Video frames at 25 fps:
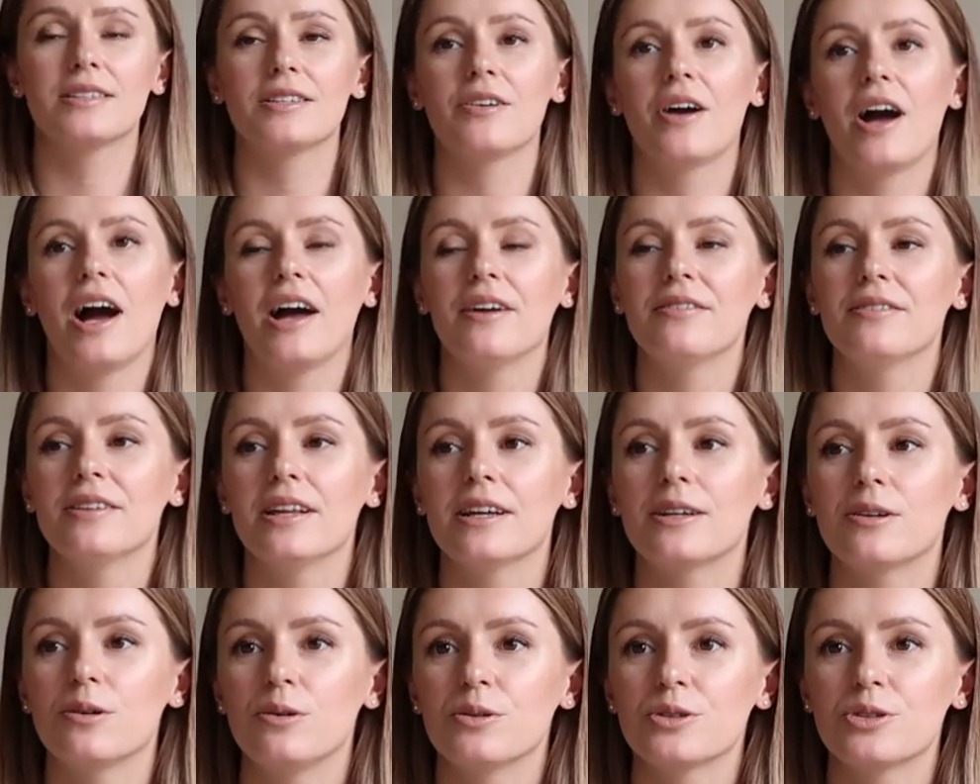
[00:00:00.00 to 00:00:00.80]
So I feel
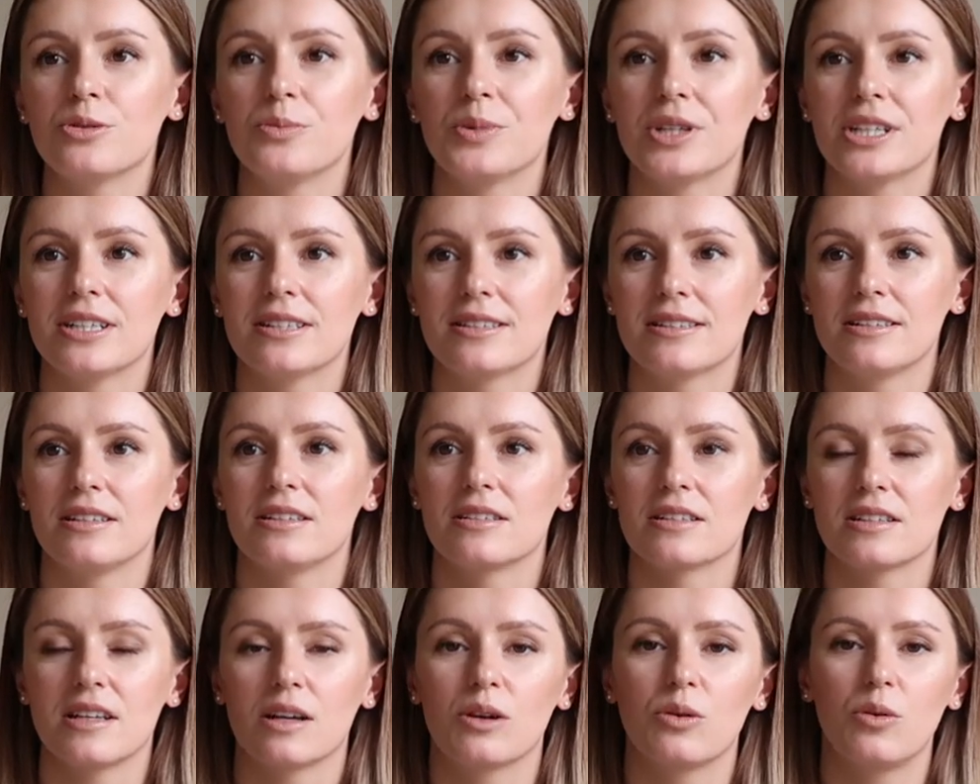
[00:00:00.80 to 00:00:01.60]
like also because
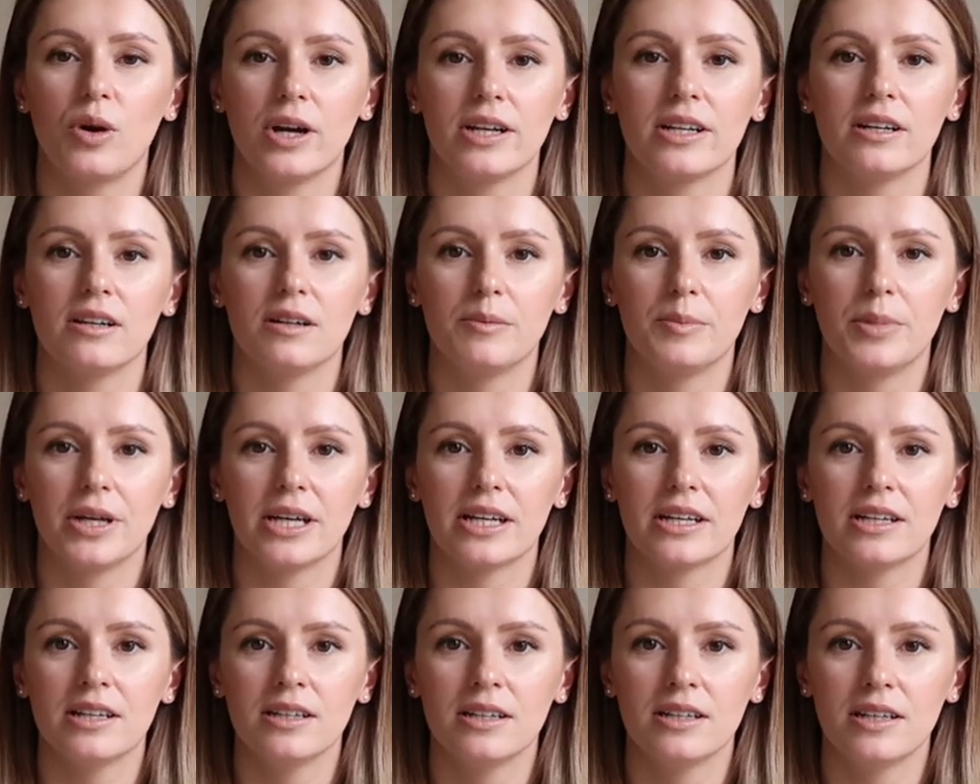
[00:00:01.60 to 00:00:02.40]
there's quite a
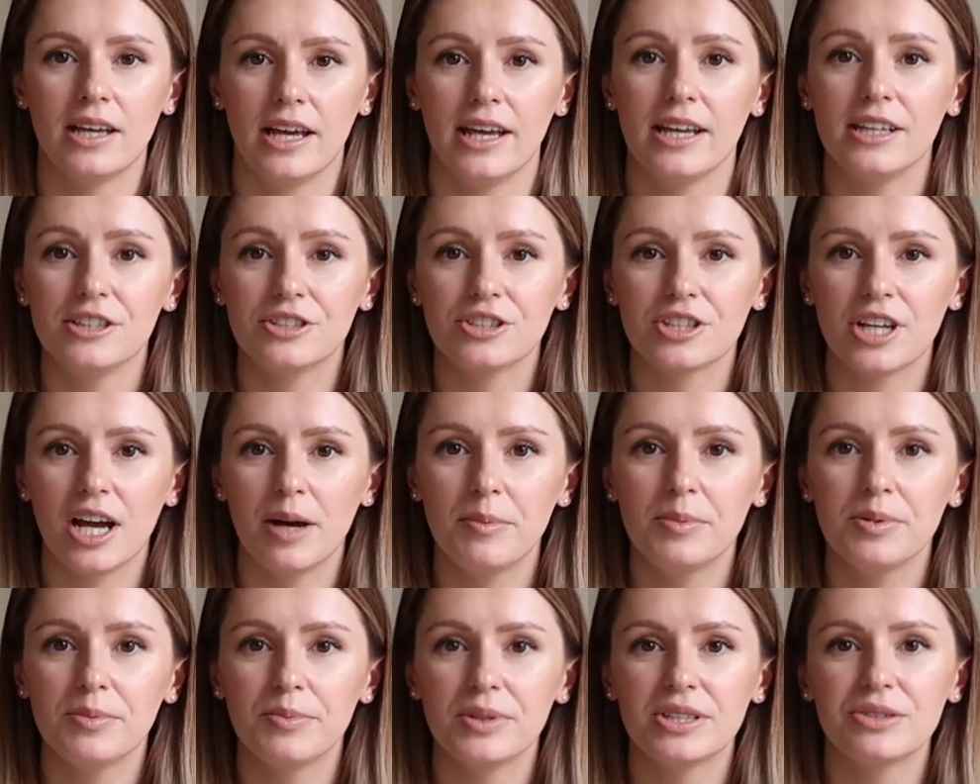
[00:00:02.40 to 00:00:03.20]
big age
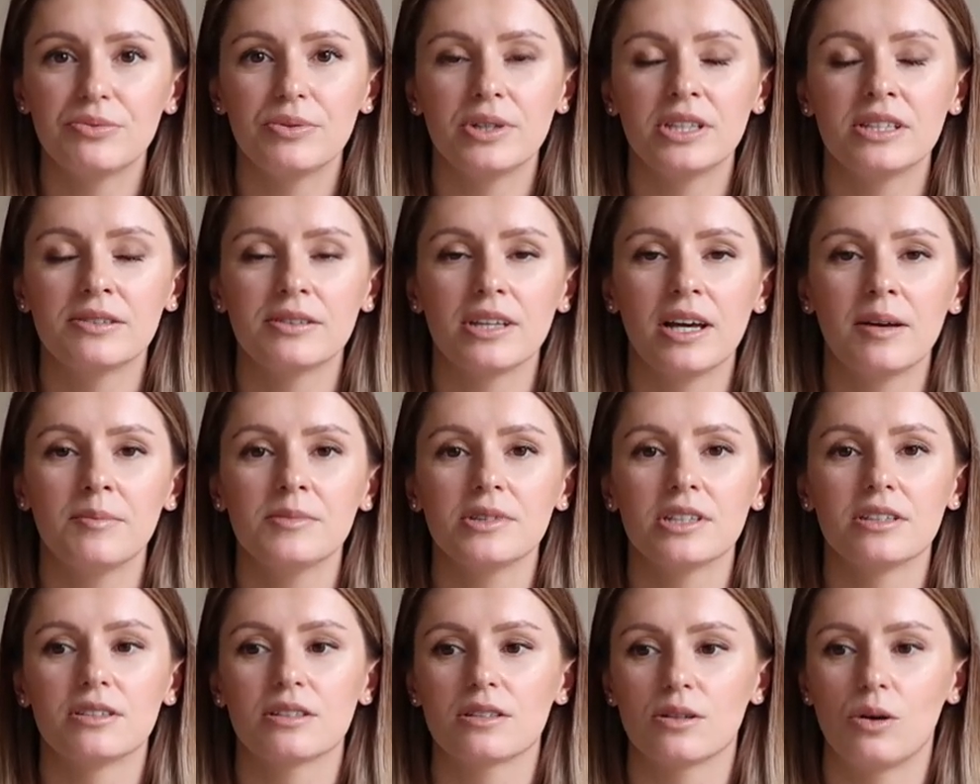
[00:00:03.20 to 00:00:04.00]
gap between them,
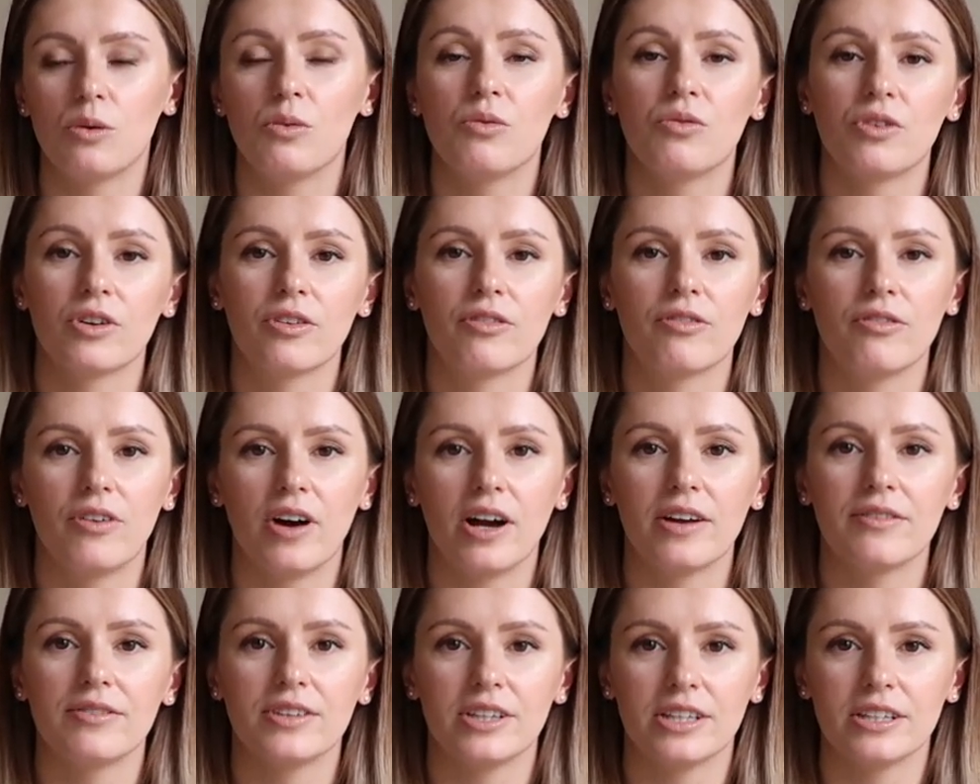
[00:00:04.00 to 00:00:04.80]
there's over
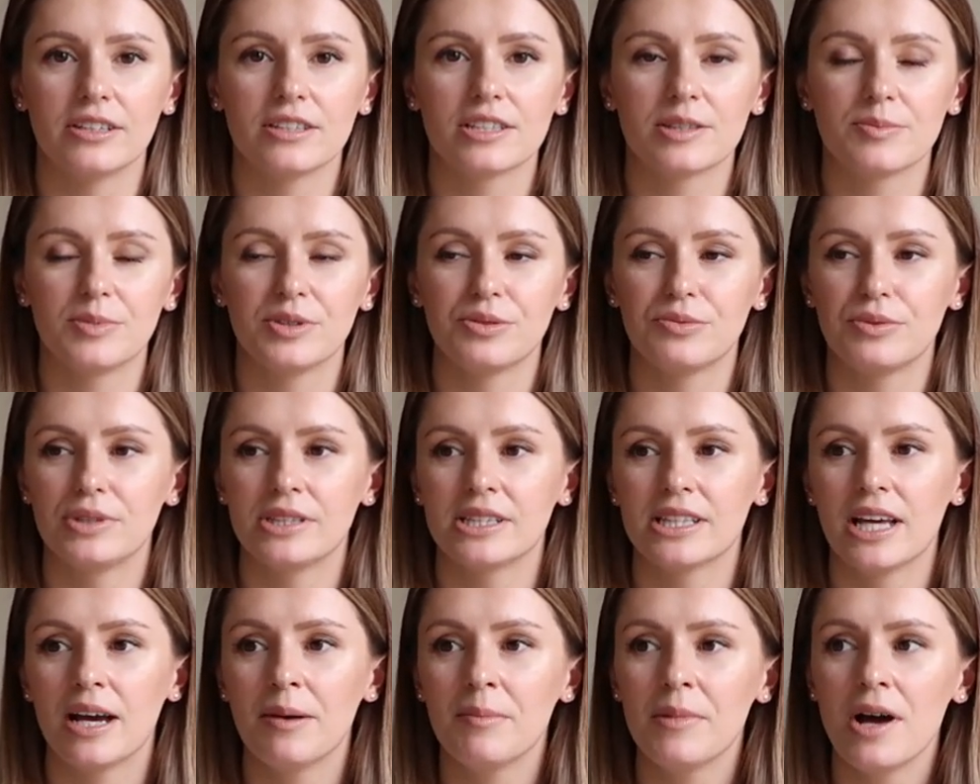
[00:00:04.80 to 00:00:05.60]
5 years
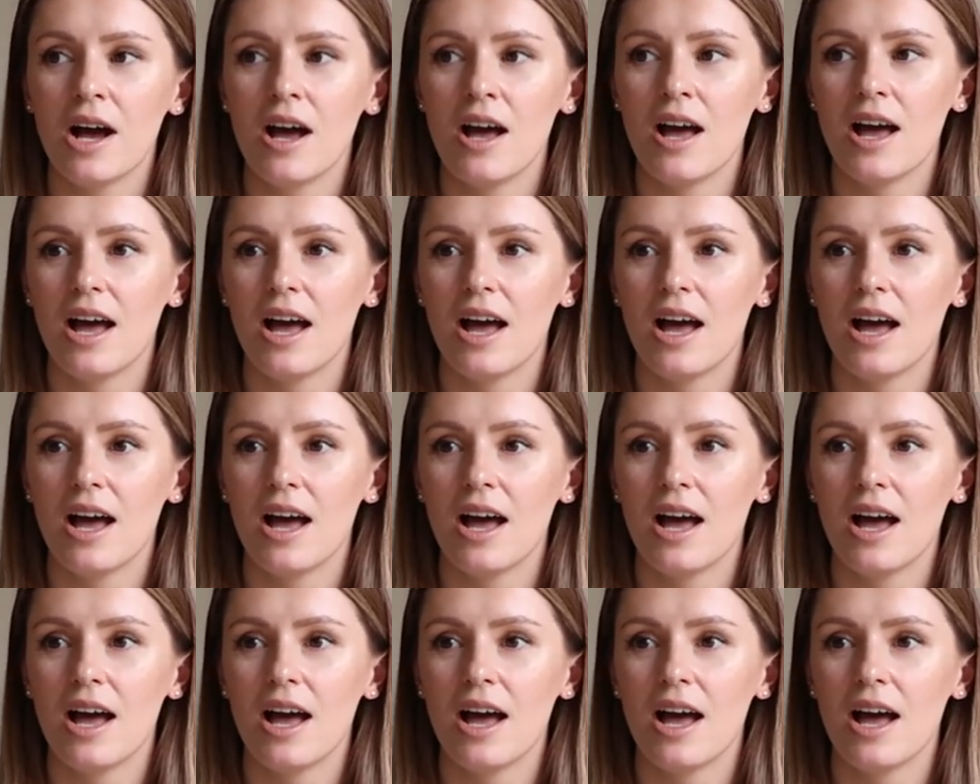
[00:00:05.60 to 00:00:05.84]
between them,